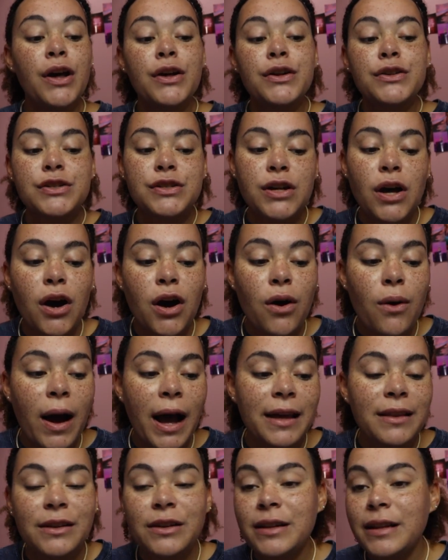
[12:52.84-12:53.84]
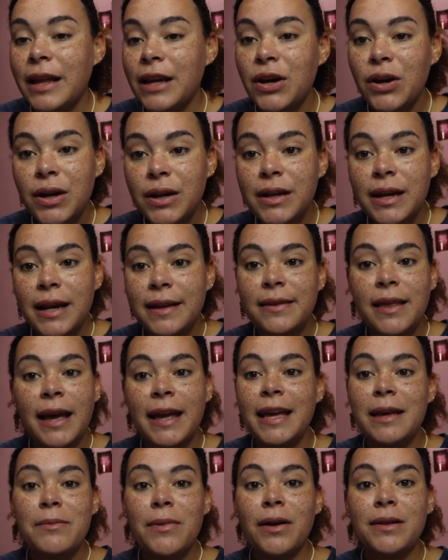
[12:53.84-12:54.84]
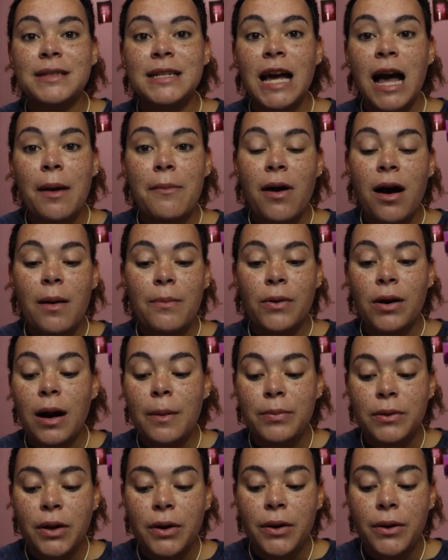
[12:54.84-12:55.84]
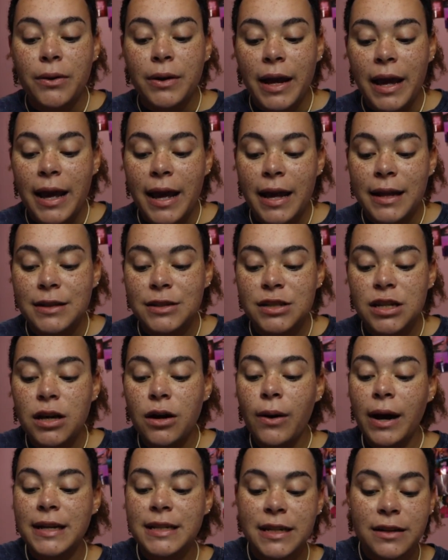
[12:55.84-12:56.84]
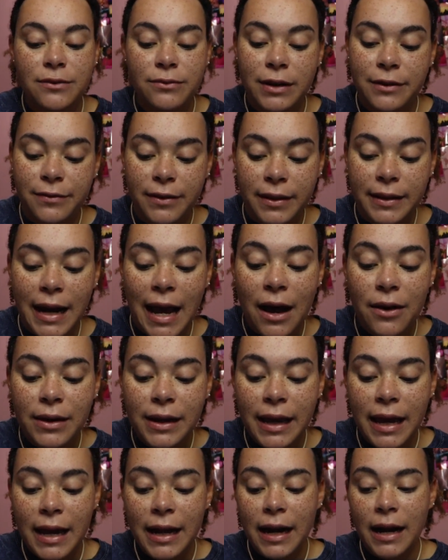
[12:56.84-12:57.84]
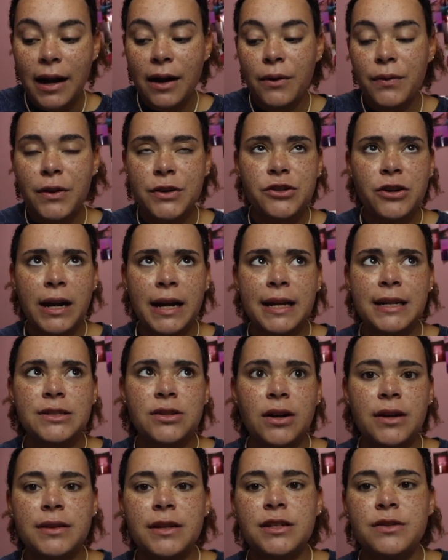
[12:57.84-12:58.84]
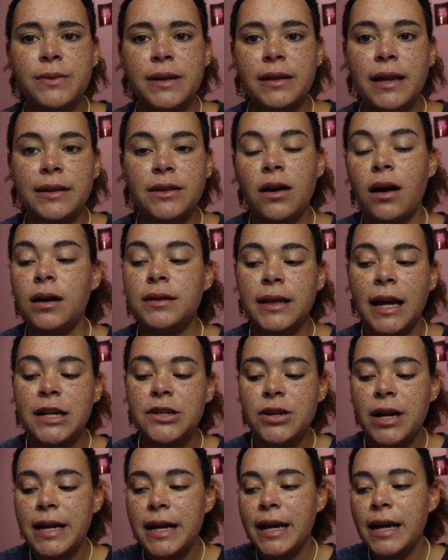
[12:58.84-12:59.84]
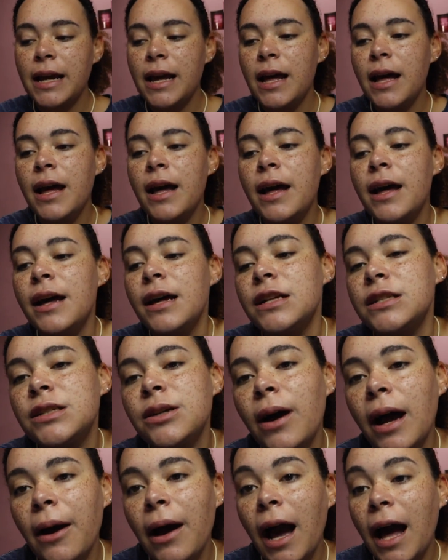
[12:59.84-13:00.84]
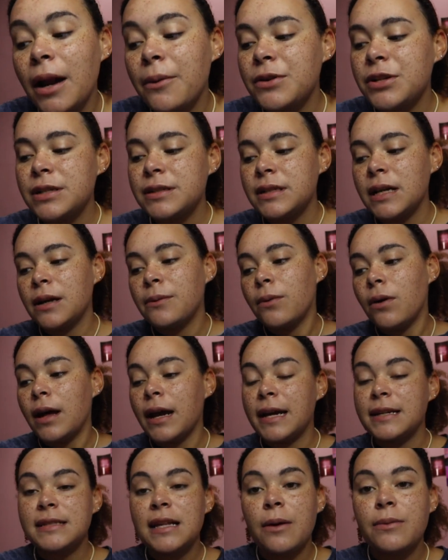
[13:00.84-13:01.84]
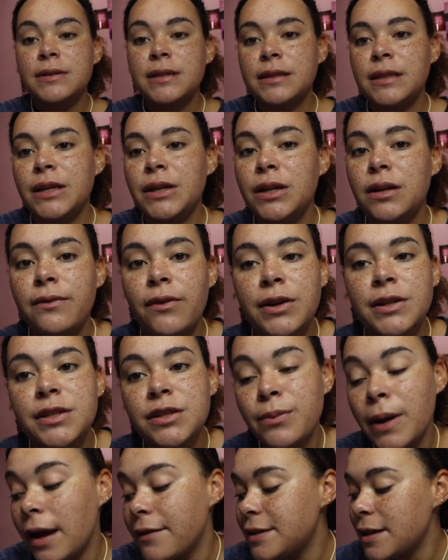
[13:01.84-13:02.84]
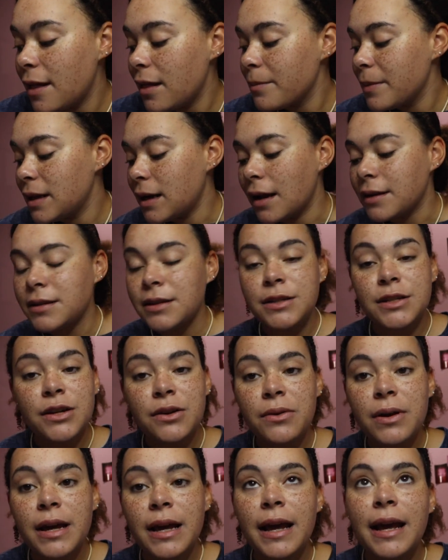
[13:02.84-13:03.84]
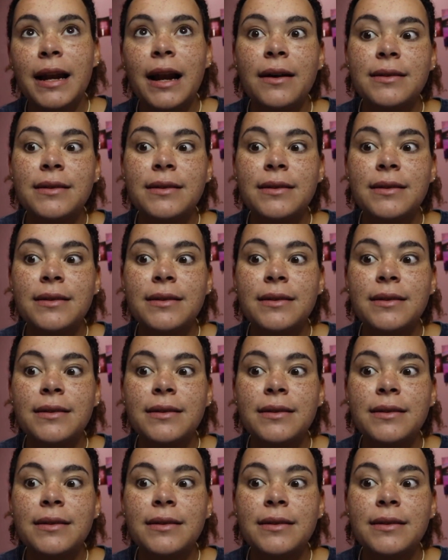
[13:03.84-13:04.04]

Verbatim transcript: So I literally like couldn't get that email to come up or upload, and so I didn't refill it out again. And I know the training started this week, like the online training. So I kind of was just like, well, I guess that was like the universe's way of telling me not to do it.